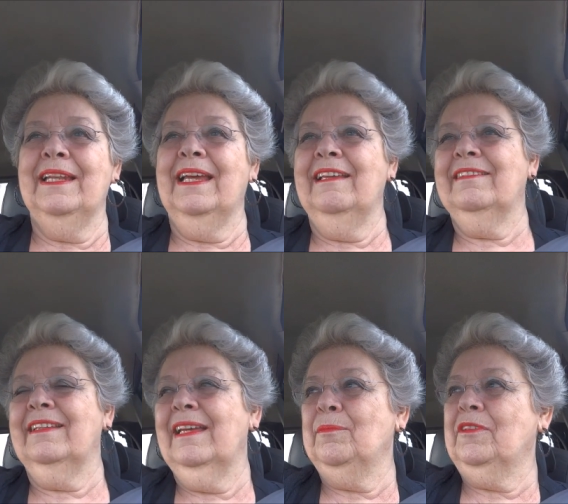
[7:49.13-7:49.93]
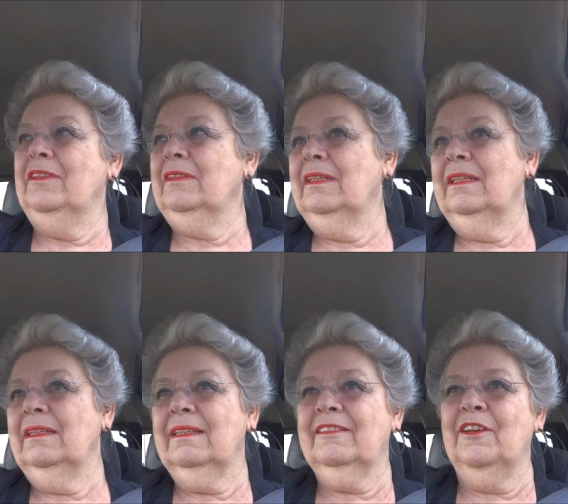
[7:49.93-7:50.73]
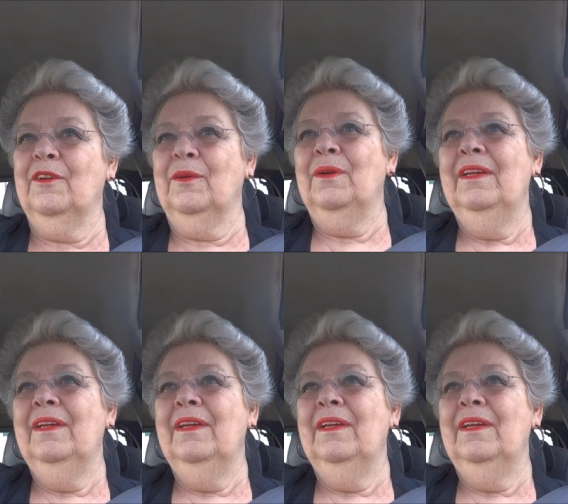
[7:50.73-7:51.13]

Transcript: And I said, absolutely. So